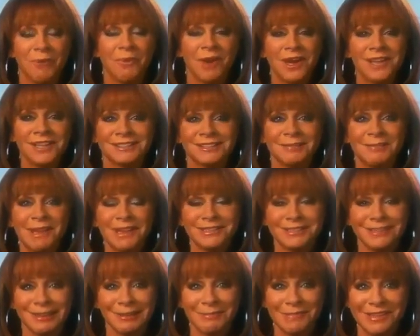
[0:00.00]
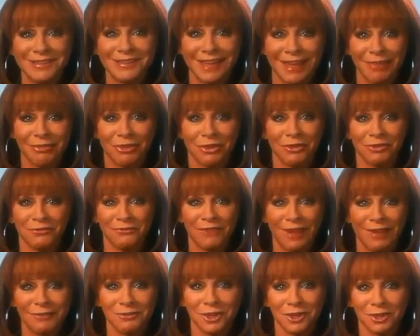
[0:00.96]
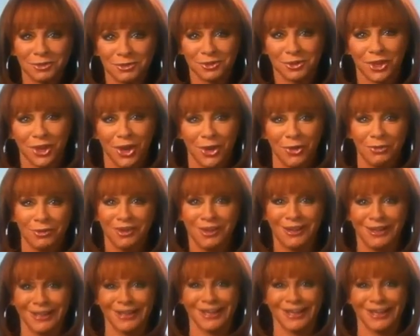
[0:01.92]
Why didn't somebody tell me that 35 years ago?